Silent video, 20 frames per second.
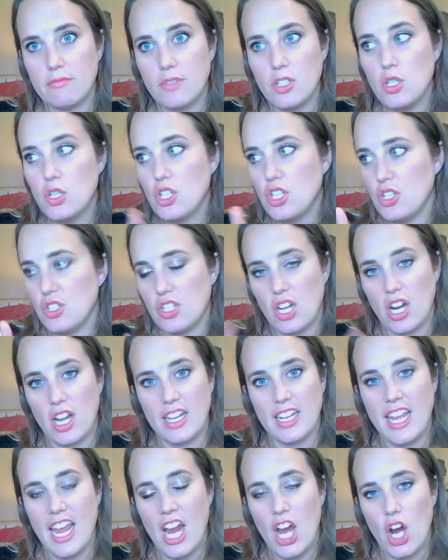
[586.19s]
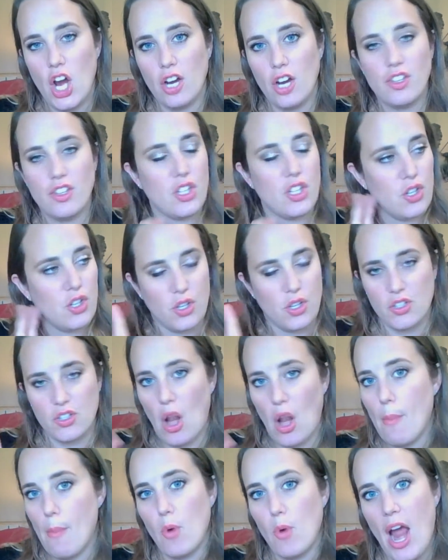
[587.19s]
You could use it on hair, you could use
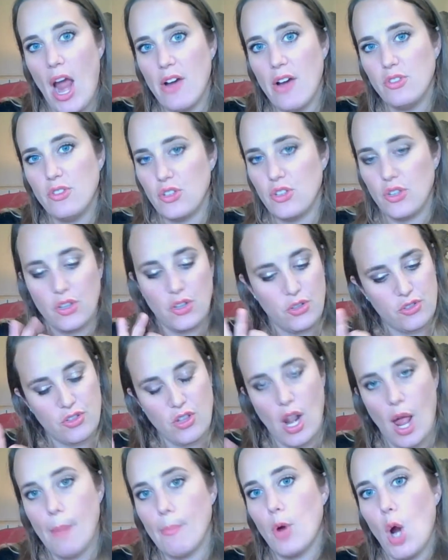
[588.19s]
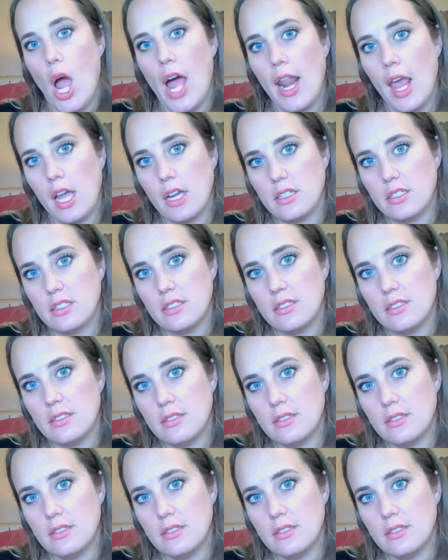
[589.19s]
it on brows, you can use it on product.